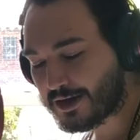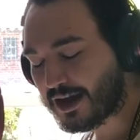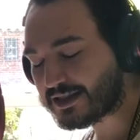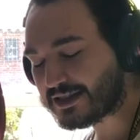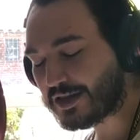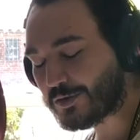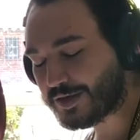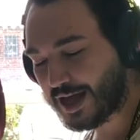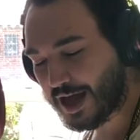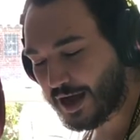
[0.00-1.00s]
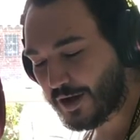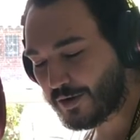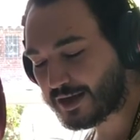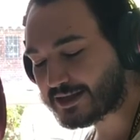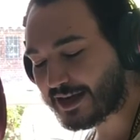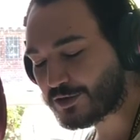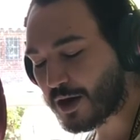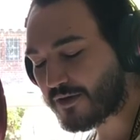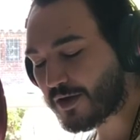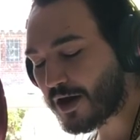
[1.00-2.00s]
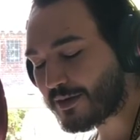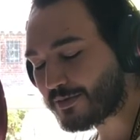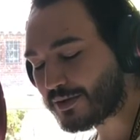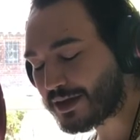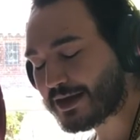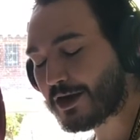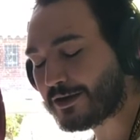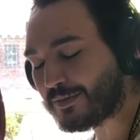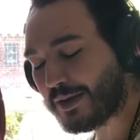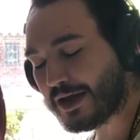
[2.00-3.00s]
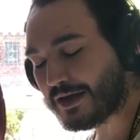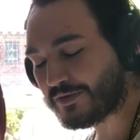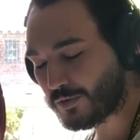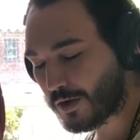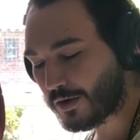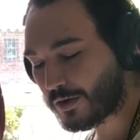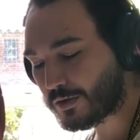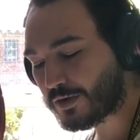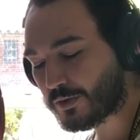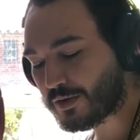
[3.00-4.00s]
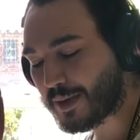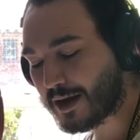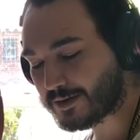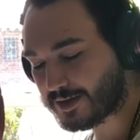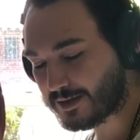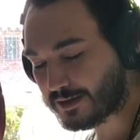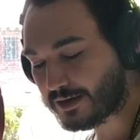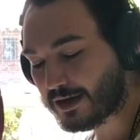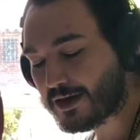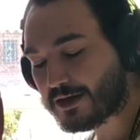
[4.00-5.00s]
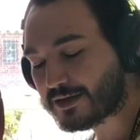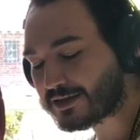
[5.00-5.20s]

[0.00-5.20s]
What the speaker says: I slow down as I drive up the unpaved road through the mountain, a